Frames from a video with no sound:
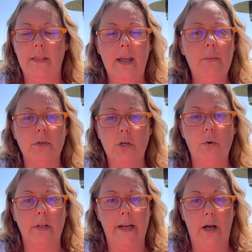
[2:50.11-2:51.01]
They were
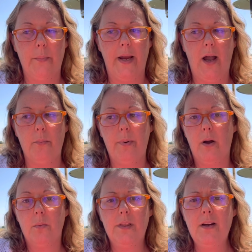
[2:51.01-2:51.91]
totally helping out.
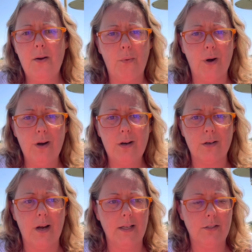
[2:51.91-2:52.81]
But when they're at work
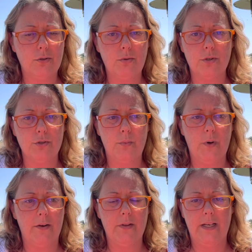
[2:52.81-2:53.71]
or at school or doing
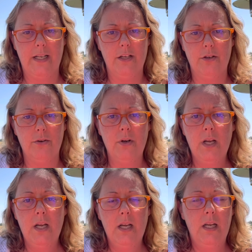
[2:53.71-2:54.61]
whatever they need to do,
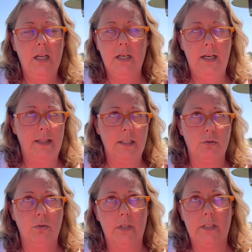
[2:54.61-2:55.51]
not that
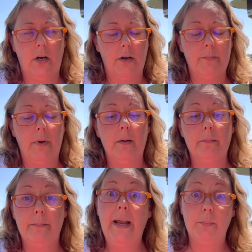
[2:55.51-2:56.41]
school has started, but
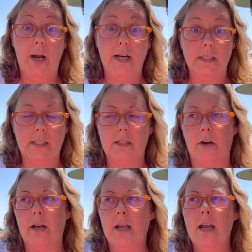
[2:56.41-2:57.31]
band practice has started,